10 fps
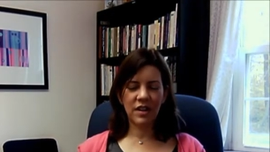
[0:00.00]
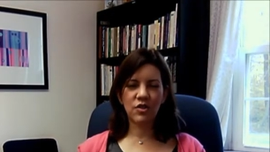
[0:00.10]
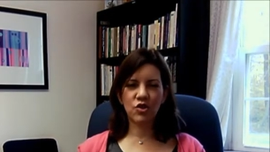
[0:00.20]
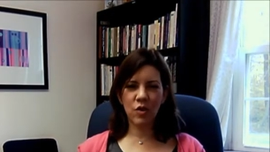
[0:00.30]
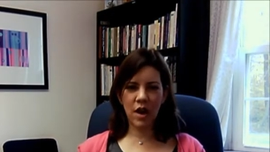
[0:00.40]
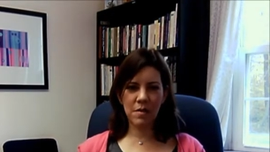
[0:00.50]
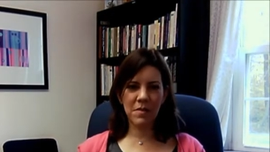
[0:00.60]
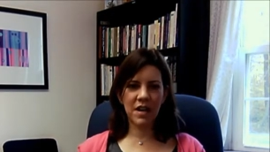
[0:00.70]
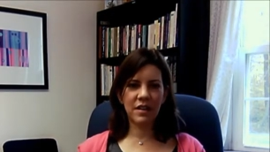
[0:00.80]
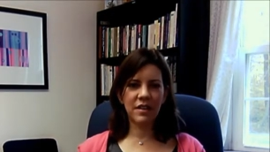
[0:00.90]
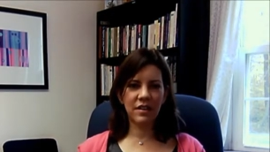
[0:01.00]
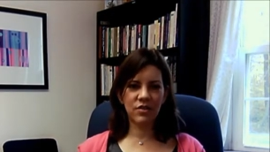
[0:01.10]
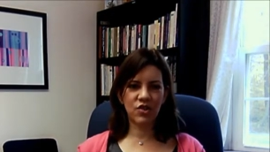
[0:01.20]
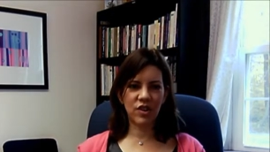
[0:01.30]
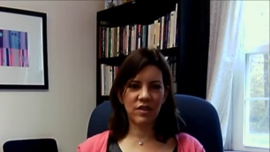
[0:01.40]
trauma
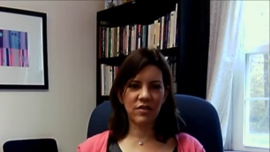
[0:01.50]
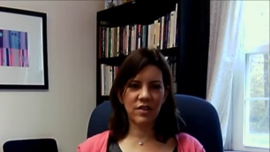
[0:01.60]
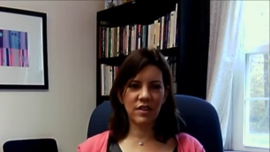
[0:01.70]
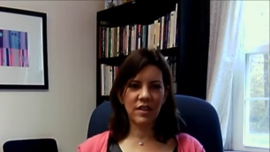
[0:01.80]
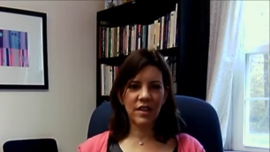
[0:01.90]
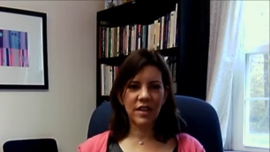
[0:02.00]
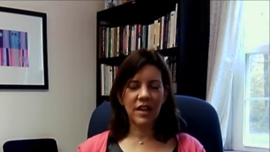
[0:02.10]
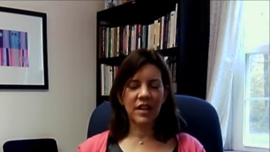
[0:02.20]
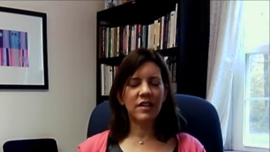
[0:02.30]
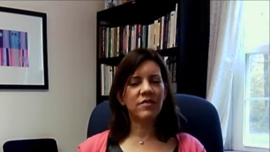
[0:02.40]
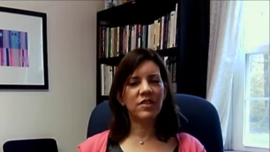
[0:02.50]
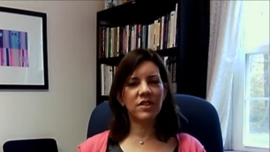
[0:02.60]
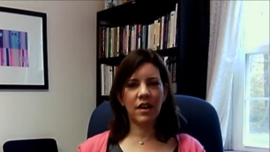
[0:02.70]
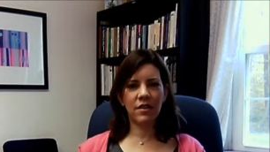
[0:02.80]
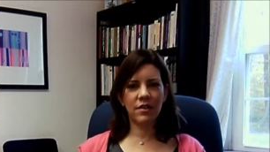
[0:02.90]
in general, and even
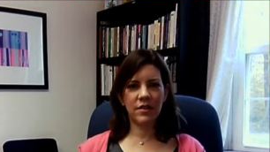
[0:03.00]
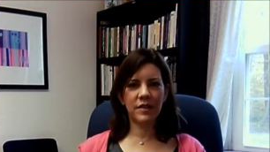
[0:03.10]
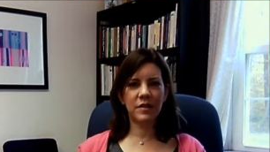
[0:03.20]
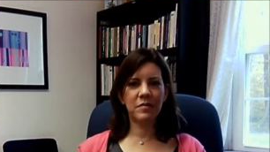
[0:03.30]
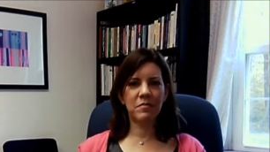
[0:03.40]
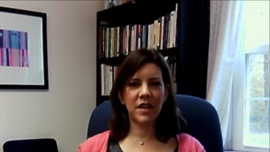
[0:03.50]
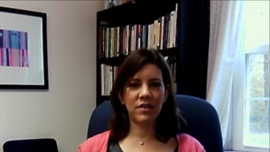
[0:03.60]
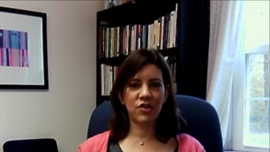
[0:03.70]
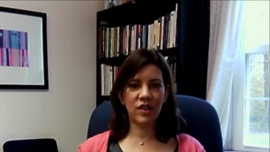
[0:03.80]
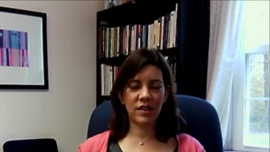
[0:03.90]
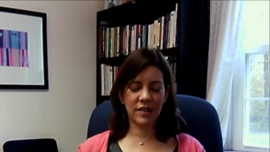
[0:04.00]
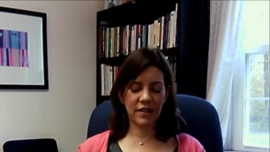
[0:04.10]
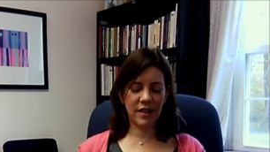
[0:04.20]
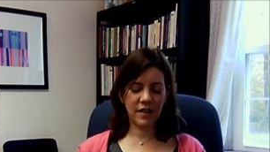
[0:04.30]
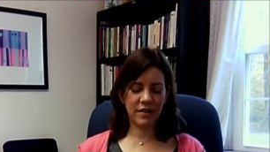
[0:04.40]
terrorism and
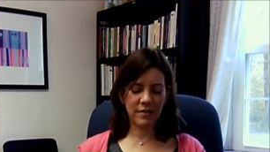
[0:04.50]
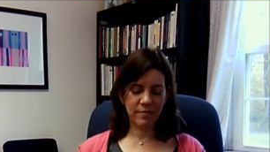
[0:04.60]
genocide.